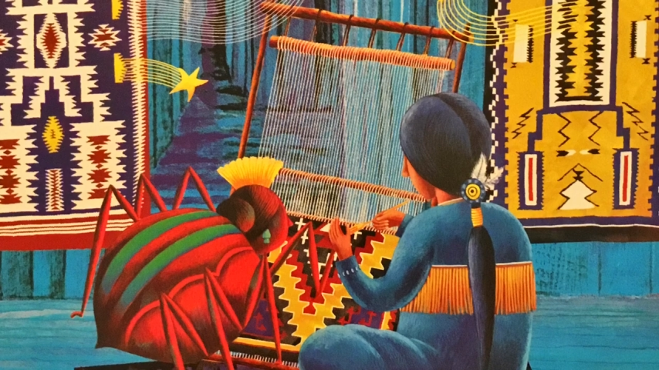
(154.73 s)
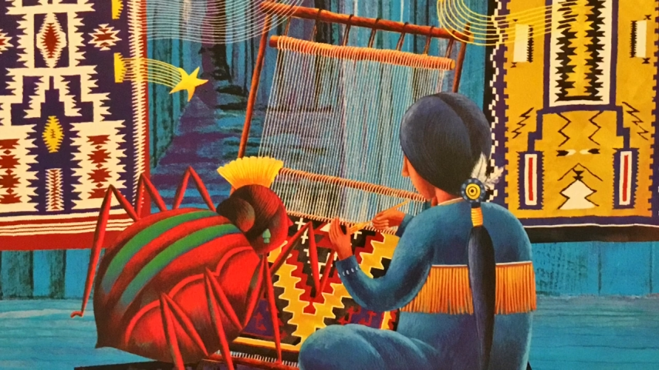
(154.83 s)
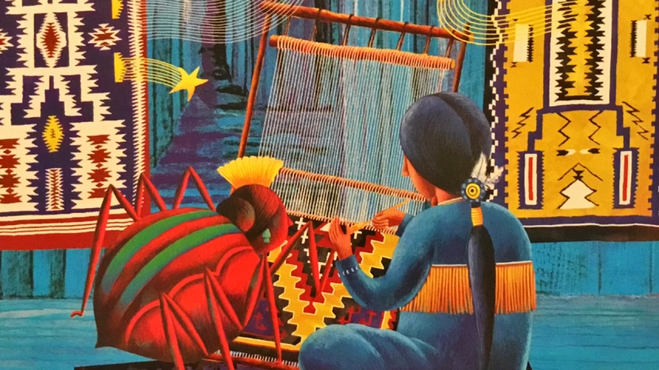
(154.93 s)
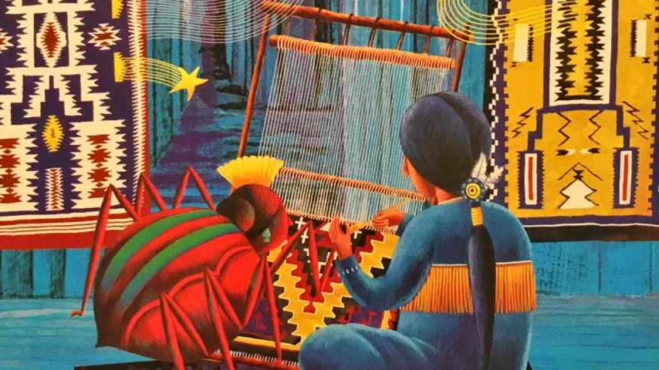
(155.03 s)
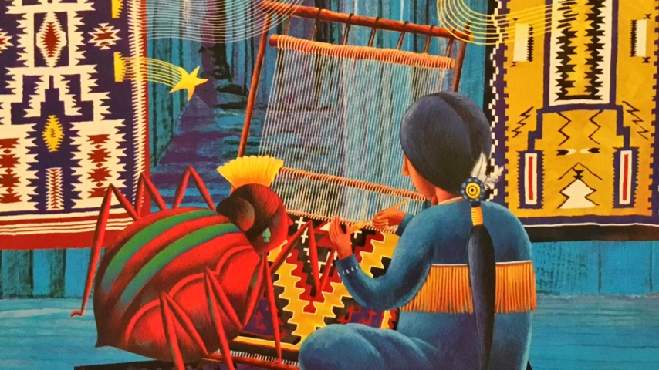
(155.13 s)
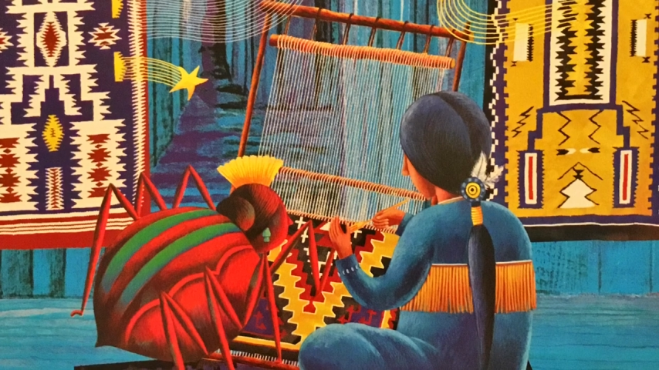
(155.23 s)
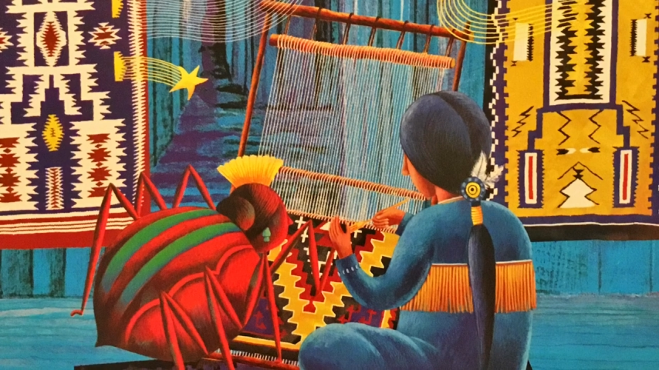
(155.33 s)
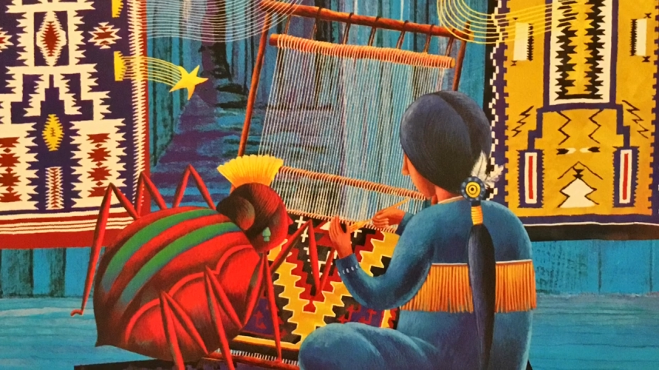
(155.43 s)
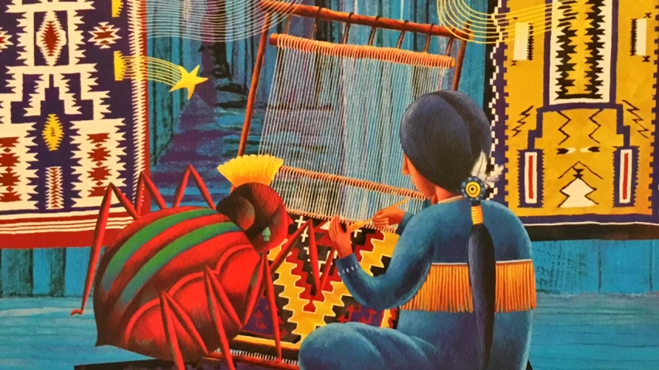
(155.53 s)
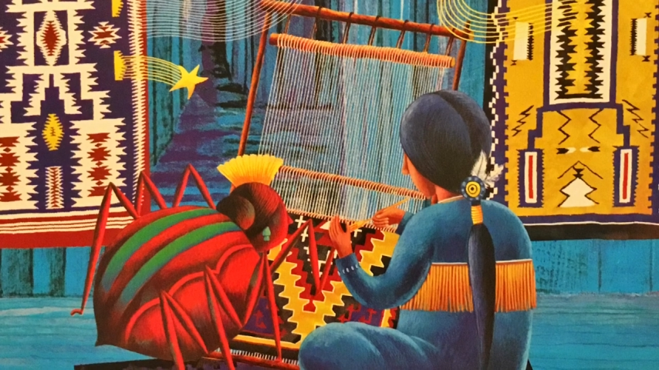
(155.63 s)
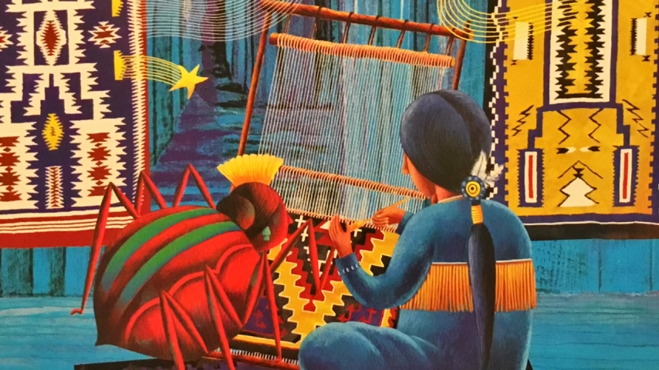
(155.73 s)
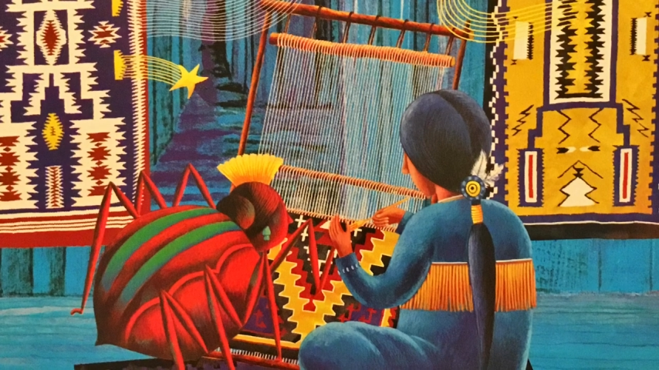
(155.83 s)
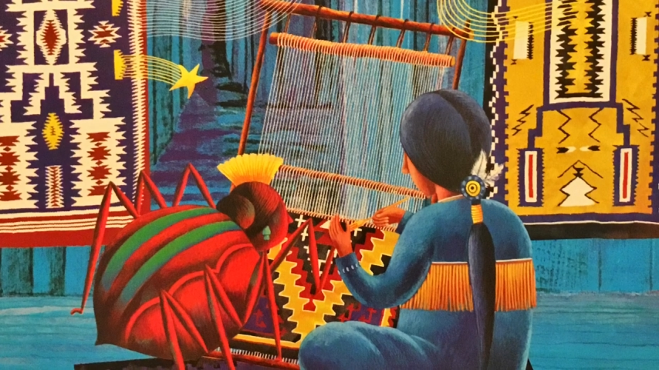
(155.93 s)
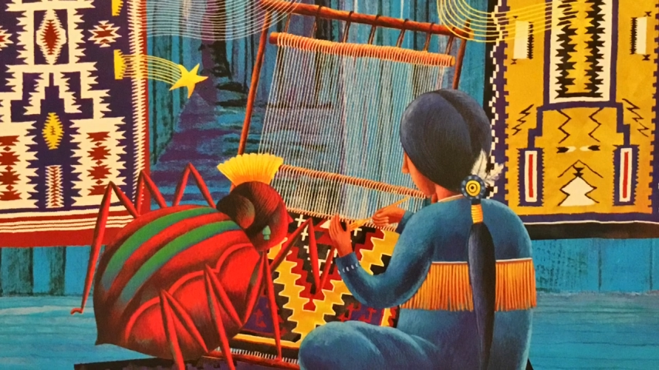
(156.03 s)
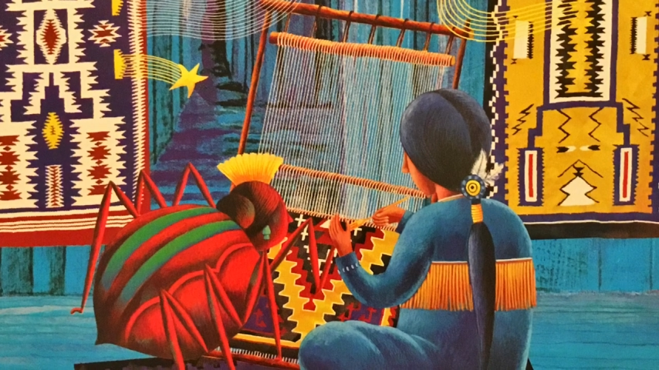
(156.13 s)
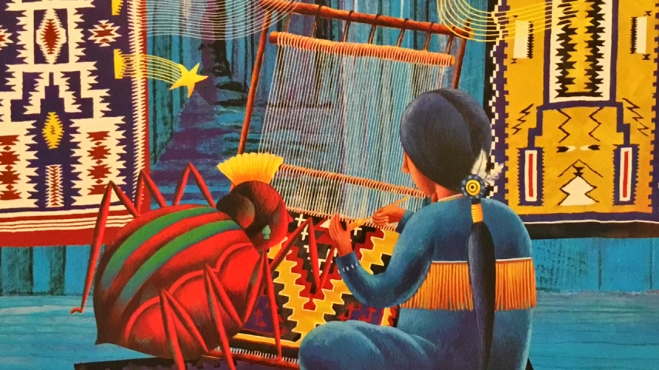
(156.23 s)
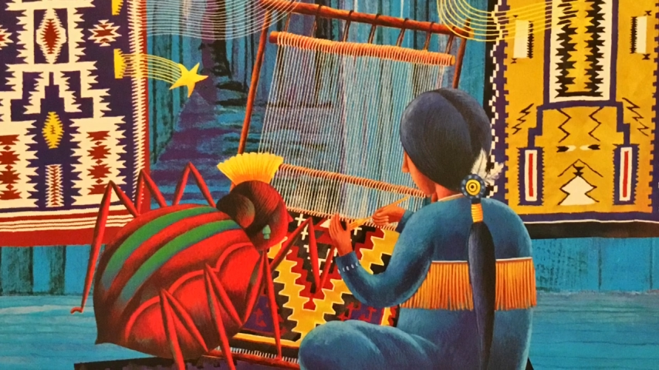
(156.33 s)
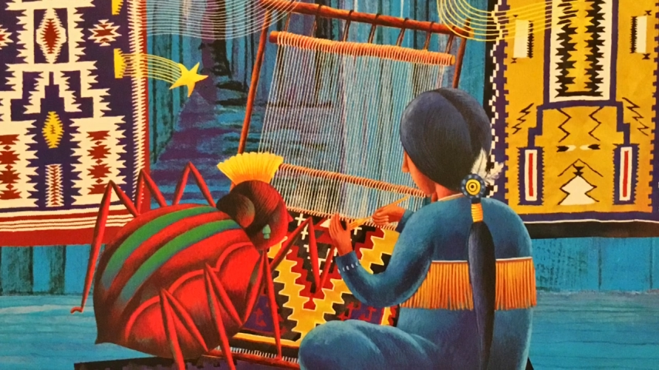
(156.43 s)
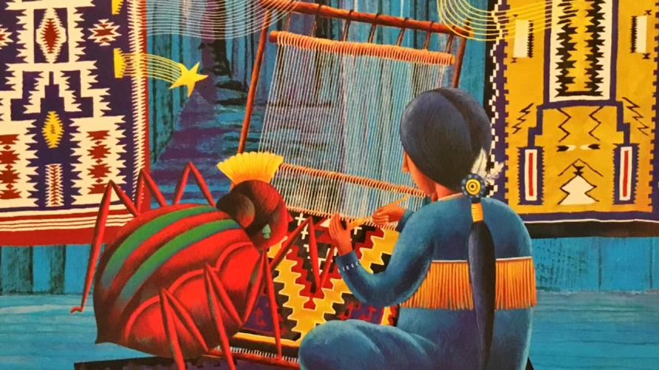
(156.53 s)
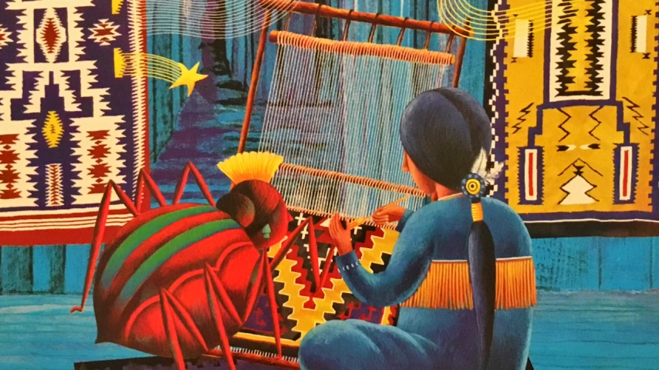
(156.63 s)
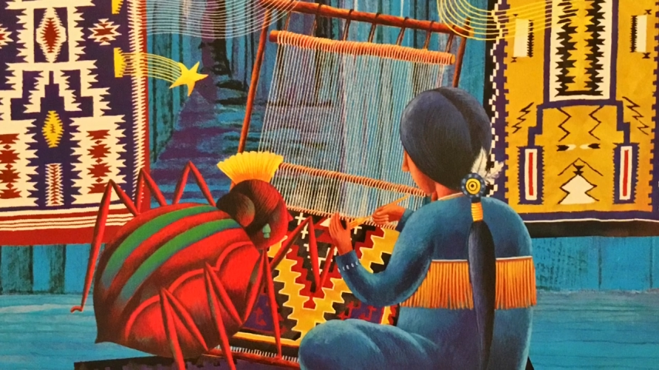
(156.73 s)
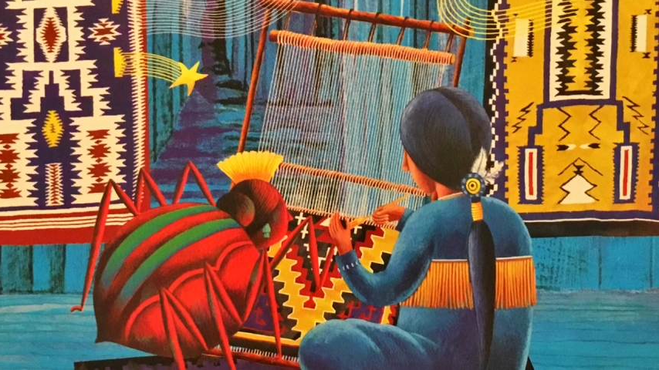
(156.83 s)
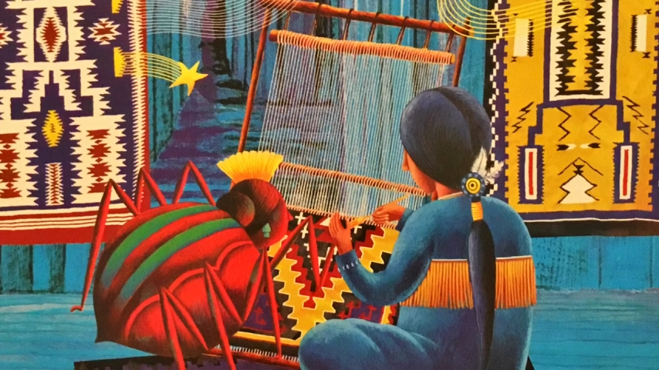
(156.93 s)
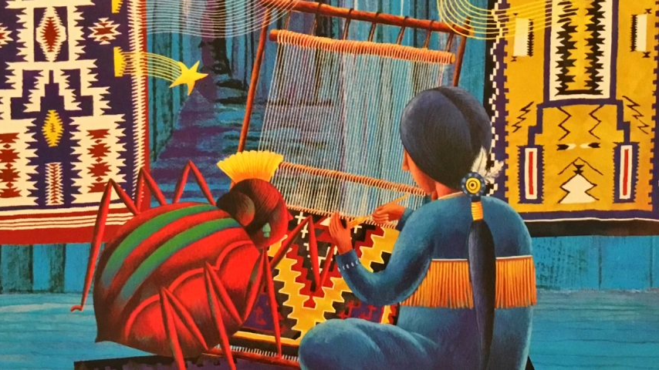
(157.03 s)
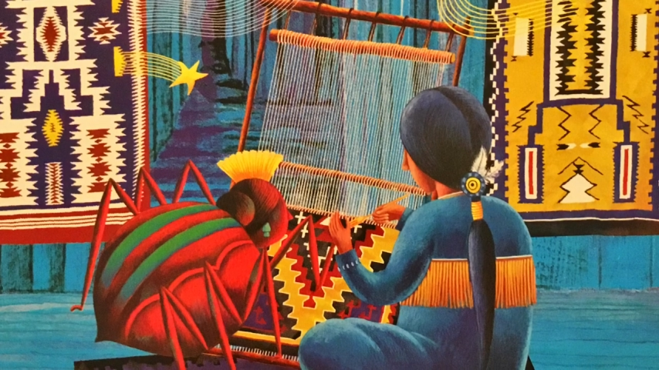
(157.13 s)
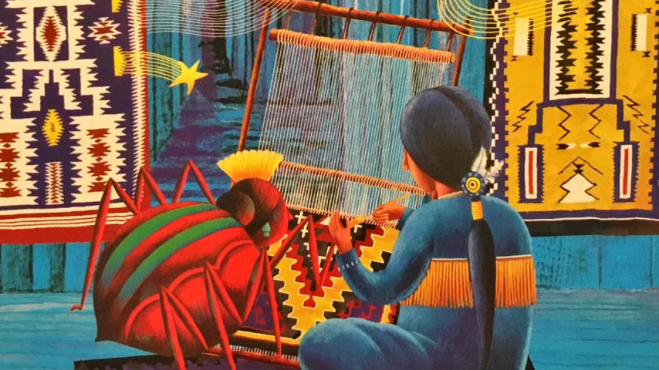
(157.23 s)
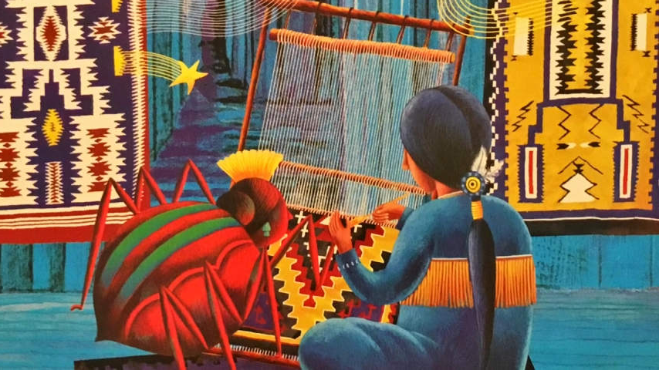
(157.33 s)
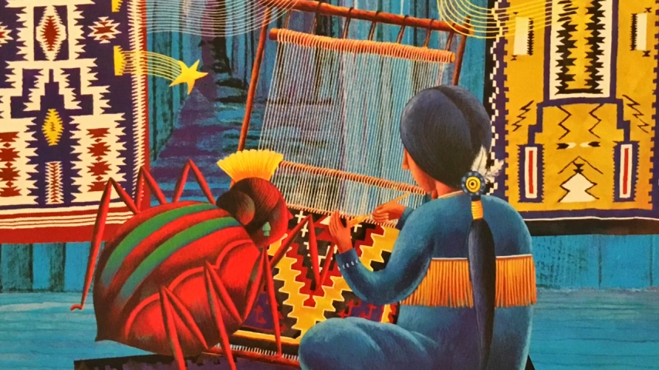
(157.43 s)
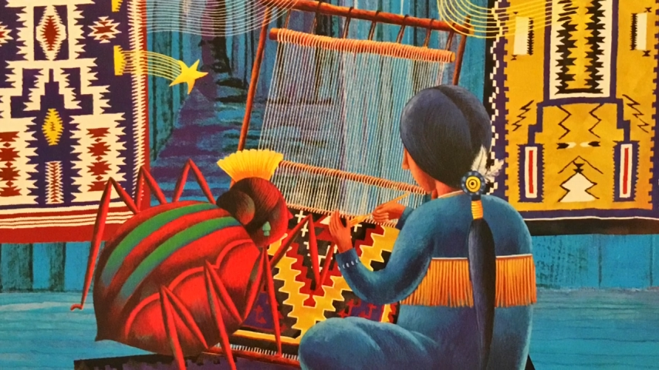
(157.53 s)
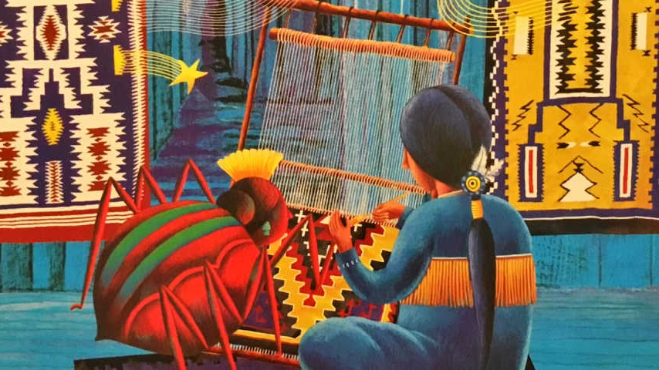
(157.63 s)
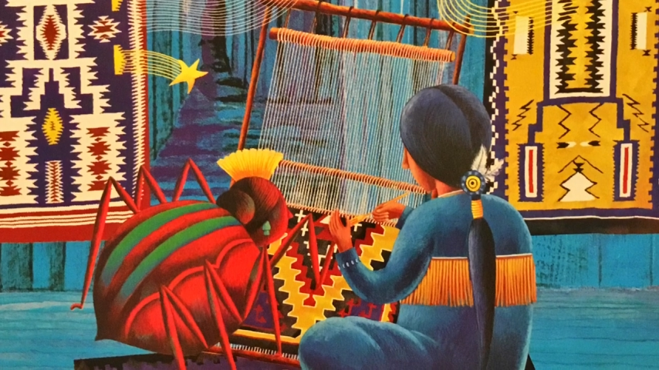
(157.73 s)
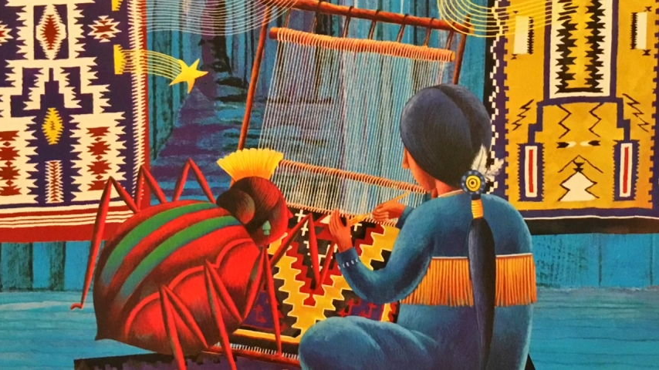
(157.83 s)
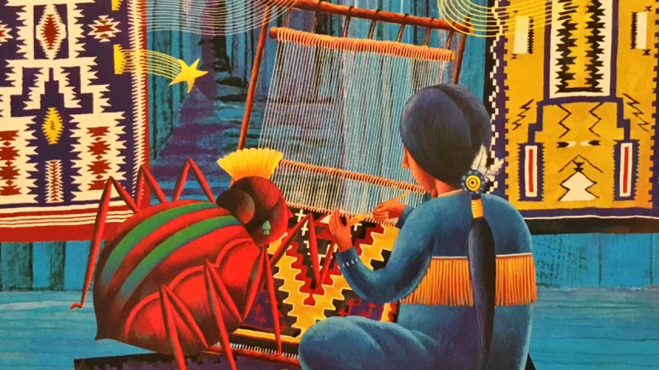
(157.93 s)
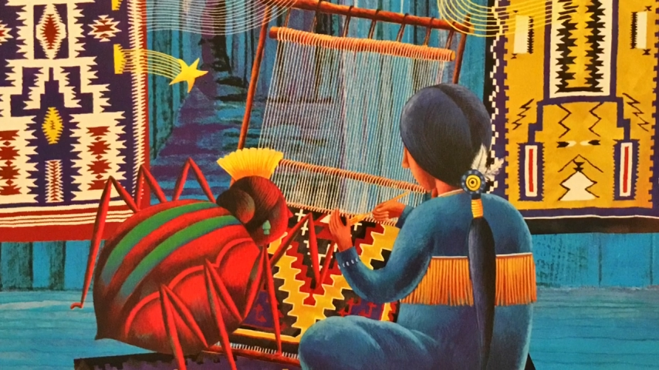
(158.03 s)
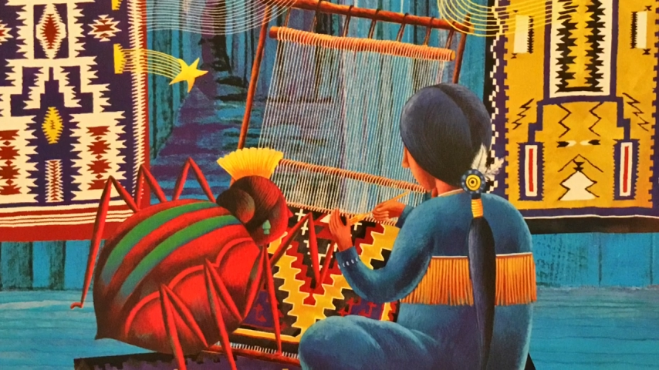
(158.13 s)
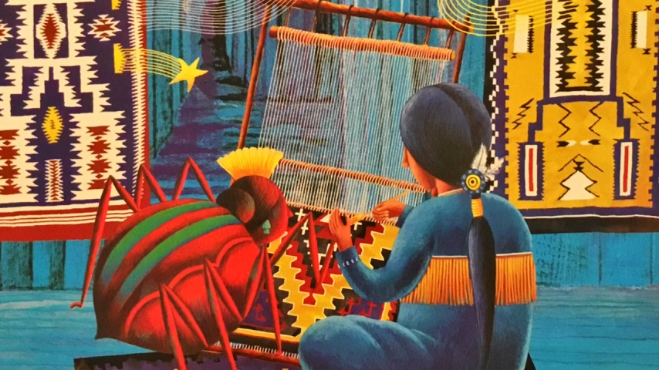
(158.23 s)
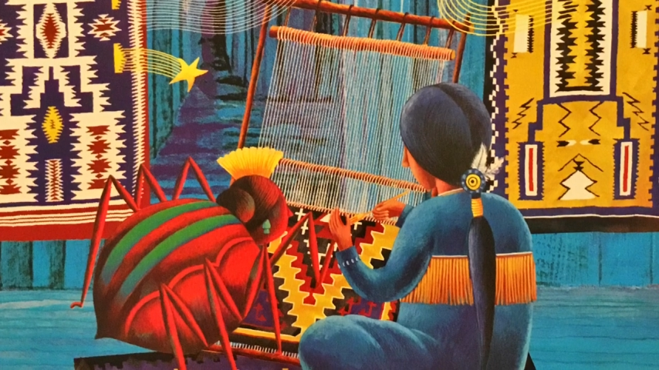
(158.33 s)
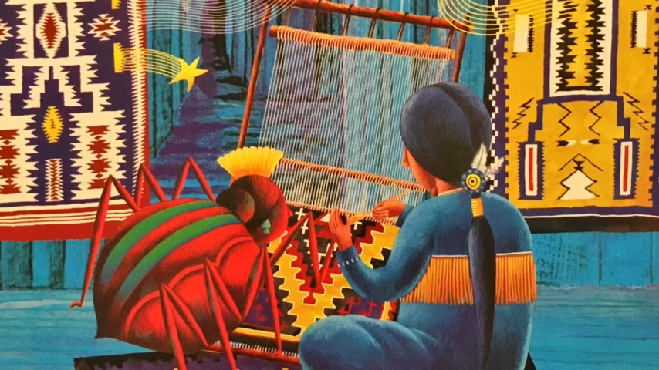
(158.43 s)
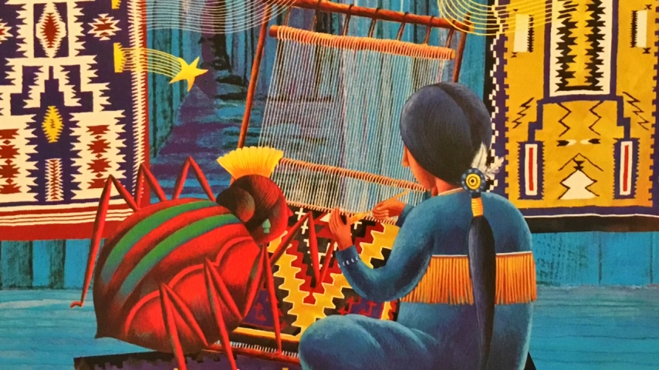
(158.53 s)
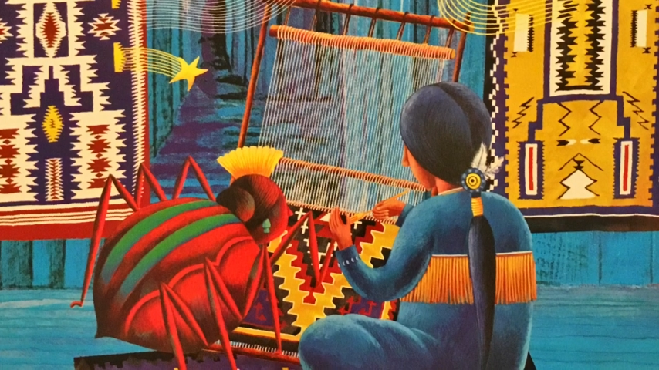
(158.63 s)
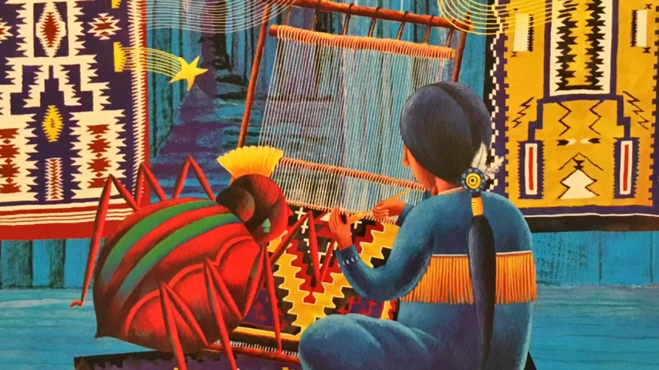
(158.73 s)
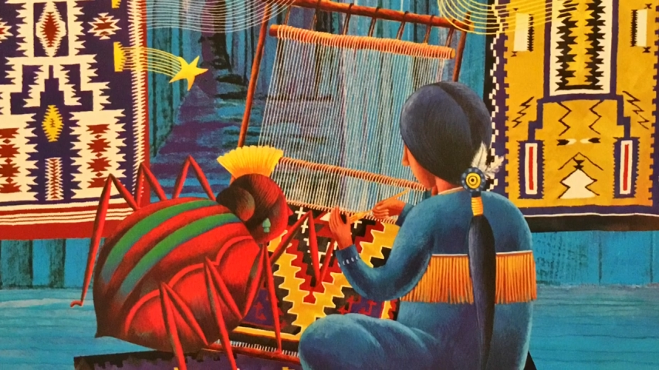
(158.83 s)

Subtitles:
No face is visible, so there are no lips to read.